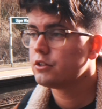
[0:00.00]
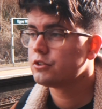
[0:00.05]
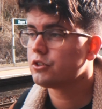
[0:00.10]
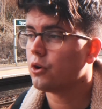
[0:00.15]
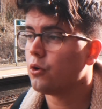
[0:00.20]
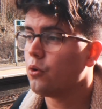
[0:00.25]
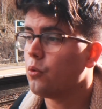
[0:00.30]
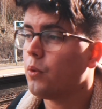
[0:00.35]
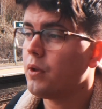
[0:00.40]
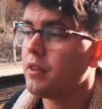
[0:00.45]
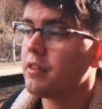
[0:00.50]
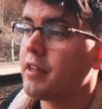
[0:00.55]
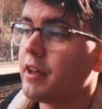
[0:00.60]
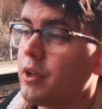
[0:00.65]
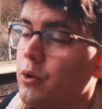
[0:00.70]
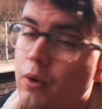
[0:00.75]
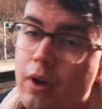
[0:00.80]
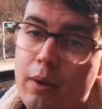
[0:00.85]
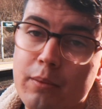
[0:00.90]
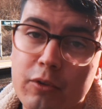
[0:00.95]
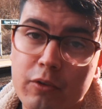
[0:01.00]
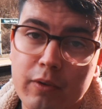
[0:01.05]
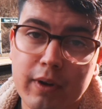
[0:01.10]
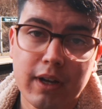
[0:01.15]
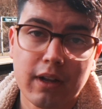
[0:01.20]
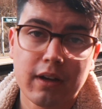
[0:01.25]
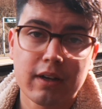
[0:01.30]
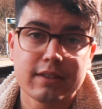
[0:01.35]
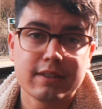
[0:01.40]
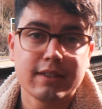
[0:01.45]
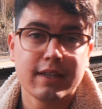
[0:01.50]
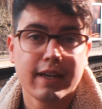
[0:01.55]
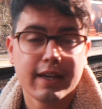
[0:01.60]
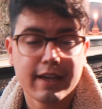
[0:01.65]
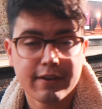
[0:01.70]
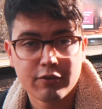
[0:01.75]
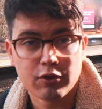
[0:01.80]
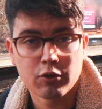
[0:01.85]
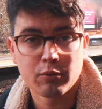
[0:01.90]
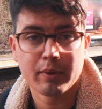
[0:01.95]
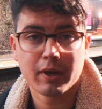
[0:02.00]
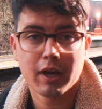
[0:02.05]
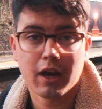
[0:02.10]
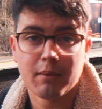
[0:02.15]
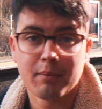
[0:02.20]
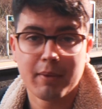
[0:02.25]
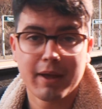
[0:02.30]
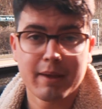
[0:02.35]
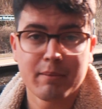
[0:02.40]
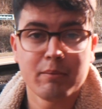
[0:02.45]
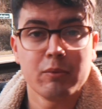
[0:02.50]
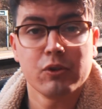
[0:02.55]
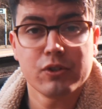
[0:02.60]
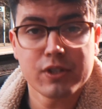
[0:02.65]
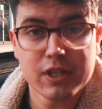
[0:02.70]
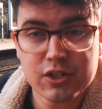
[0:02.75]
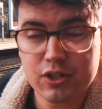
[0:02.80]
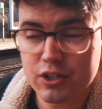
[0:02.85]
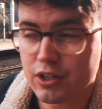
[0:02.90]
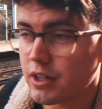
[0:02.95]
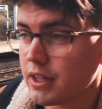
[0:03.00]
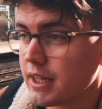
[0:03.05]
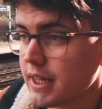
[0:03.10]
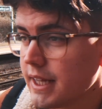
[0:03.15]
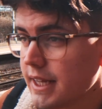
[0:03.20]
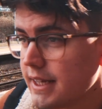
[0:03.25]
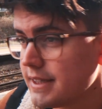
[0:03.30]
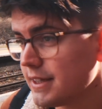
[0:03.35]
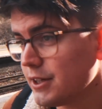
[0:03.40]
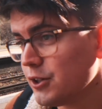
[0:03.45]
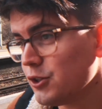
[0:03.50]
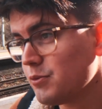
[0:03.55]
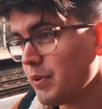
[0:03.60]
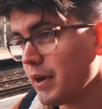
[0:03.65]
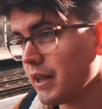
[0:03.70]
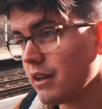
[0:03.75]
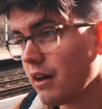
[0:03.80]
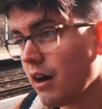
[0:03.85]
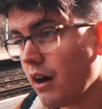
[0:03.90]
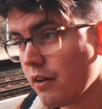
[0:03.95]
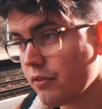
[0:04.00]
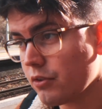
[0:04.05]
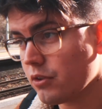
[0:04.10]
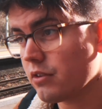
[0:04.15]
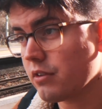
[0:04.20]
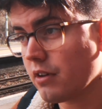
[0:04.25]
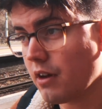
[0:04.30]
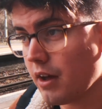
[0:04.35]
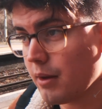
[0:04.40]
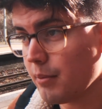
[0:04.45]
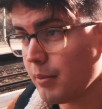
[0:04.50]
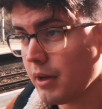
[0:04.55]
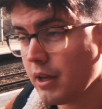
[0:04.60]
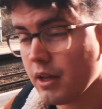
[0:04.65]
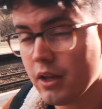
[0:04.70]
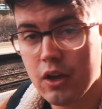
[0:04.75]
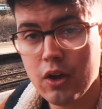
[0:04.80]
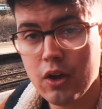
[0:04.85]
So one thing you'll come to realise if you become a musician is that you spend half your time